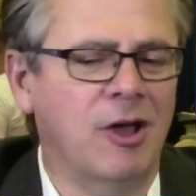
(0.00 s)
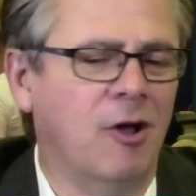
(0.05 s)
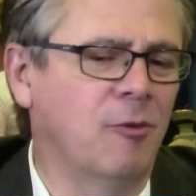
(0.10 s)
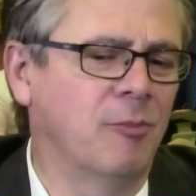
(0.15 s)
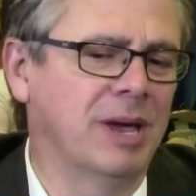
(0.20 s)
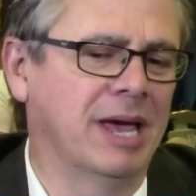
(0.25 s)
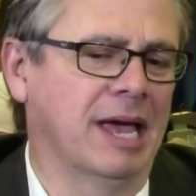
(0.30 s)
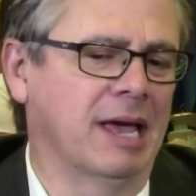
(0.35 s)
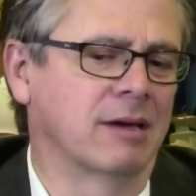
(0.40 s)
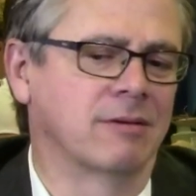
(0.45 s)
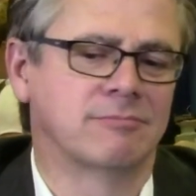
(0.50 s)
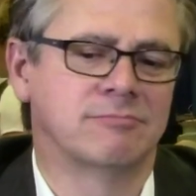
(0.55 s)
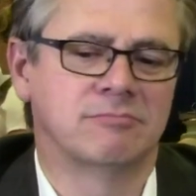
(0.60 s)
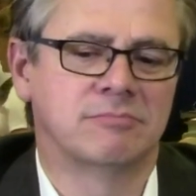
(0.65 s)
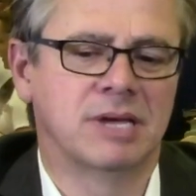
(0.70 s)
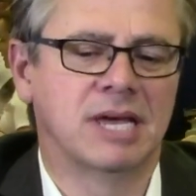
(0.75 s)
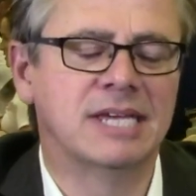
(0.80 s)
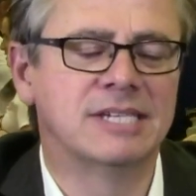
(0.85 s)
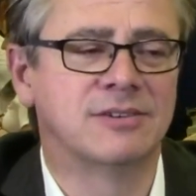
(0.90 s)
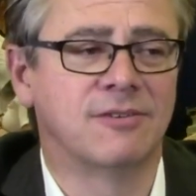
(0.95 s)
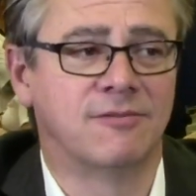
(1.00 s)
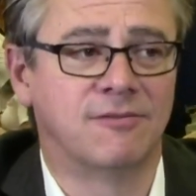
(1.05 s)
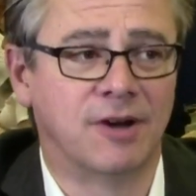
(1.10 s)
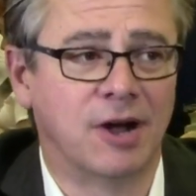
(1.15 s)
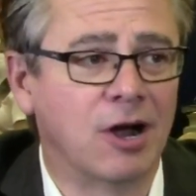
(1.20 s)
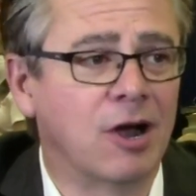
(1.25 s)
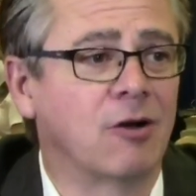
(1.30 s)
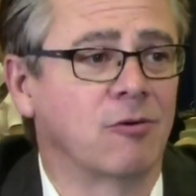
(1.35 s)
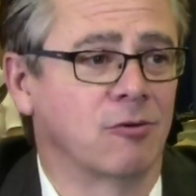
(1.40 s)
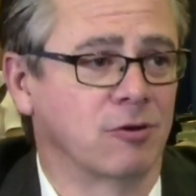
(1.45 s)
Wyoming is a
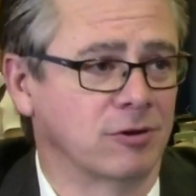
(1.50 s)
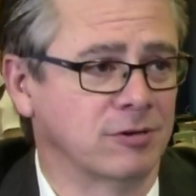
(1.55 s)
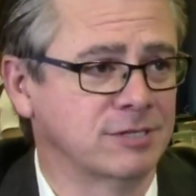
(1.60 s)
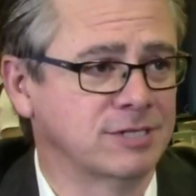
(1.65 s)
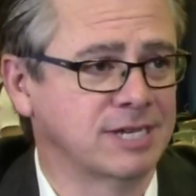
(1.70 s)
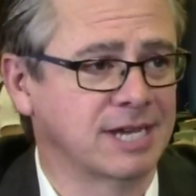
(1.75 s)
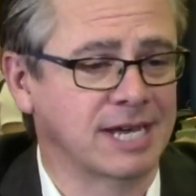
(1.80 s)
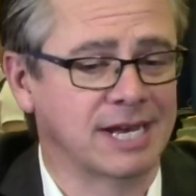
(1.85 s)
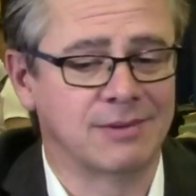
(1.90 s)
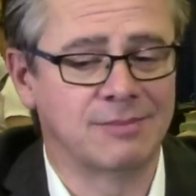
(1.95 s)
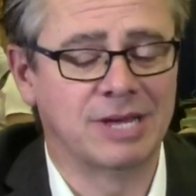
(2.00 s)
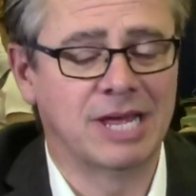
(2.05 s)
very rural state.